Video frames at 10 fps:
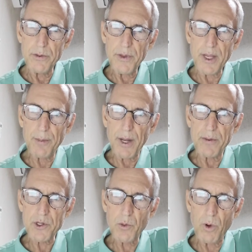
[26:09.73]
Think about
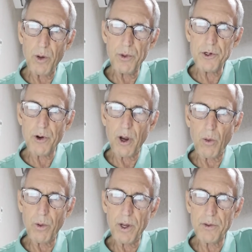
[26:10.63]
this. What would draw
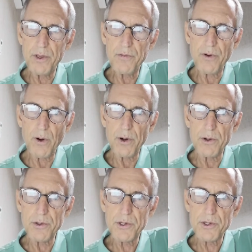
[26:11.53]
wealthy
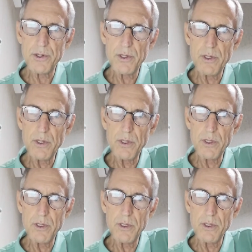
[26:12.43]
foreigners
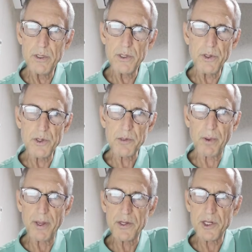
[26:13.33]
to this
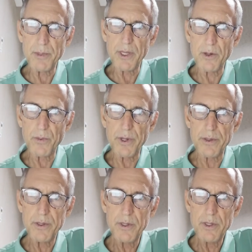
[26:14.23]
place to begin with?
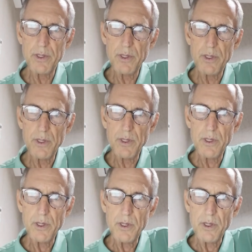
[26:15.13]

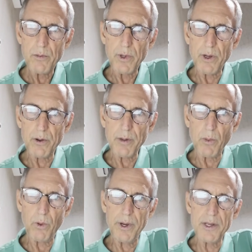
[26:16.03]
Well,
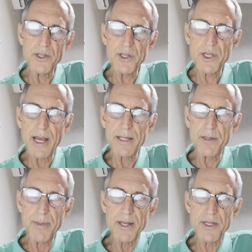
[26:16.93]
number one is it's got
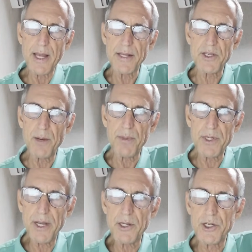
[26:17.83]
the best asset
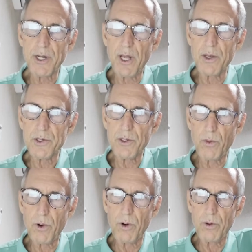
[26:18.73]
protection laws in the
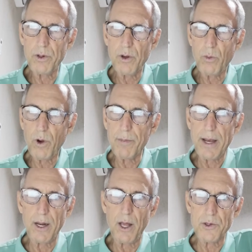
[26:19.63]
world, whereby
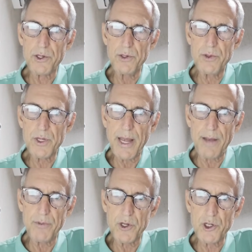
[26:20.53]
lawsuits
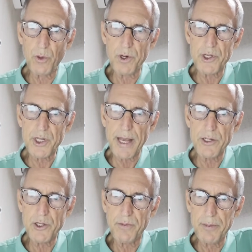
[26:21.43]
have the shortest
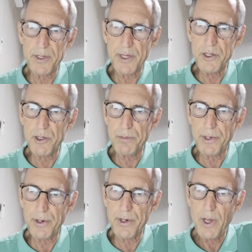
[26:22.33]
statute of limitation
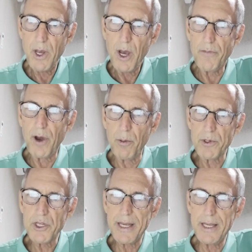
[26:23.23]
period of
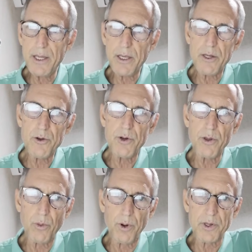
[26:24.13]
almost any country in
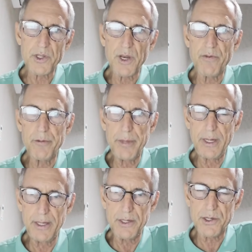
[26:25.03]
the world except for
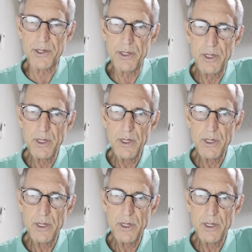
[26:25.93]
Belize.